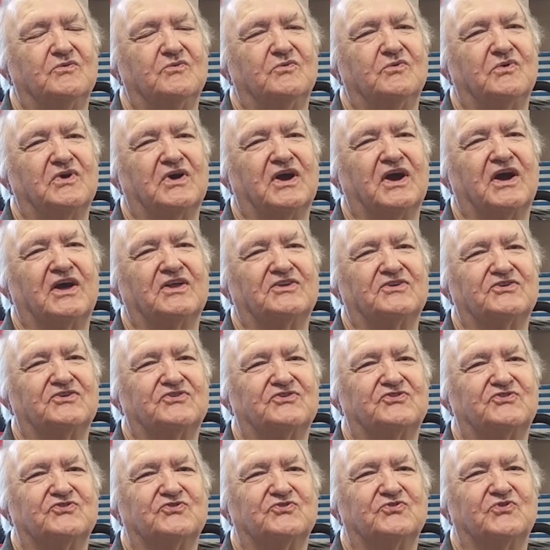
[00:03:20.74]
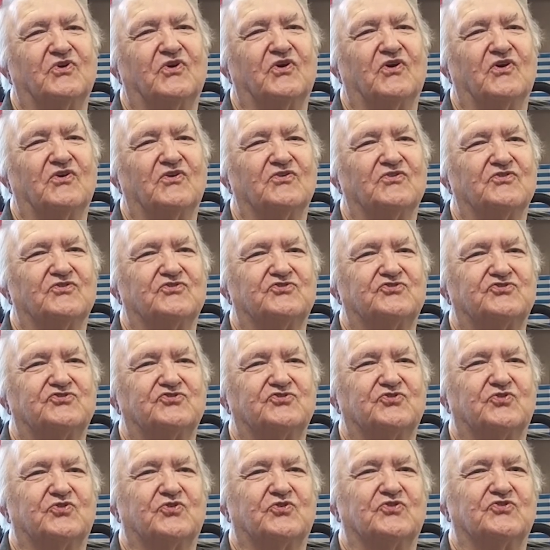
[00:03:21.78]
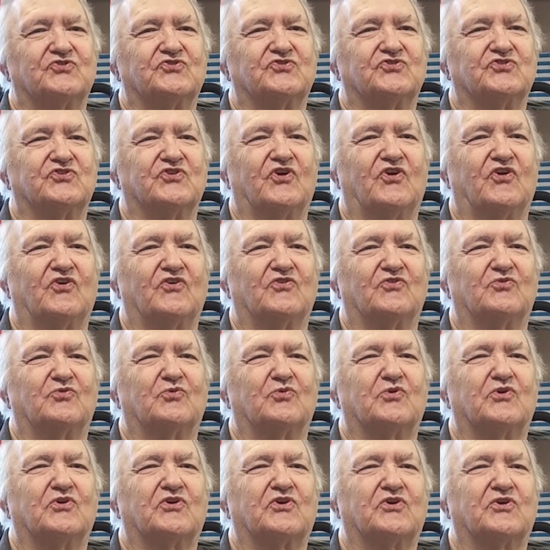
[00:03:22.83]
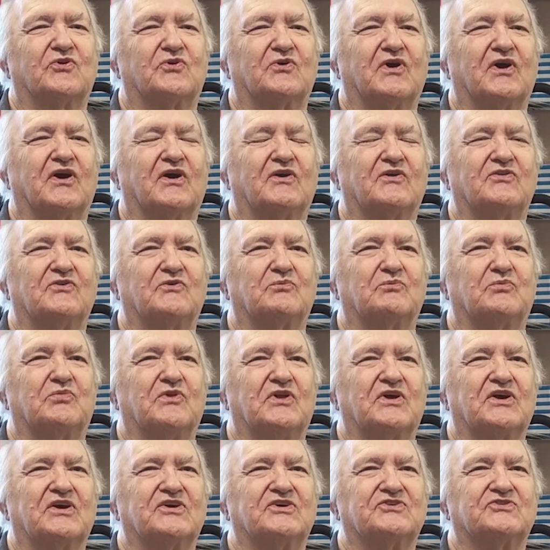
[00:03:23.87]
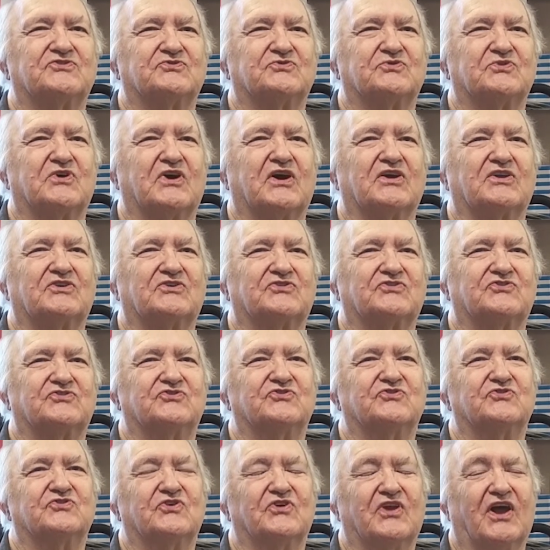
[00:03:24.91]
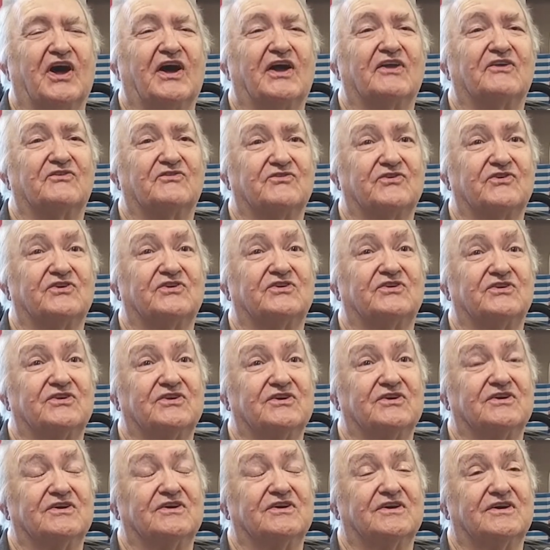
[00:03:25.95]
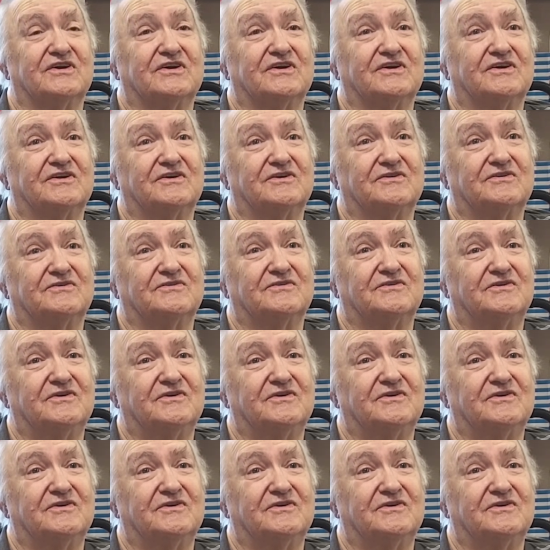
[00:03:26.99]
we got to do all the chores and all the work around the place. We got to do a lot of it. Uh,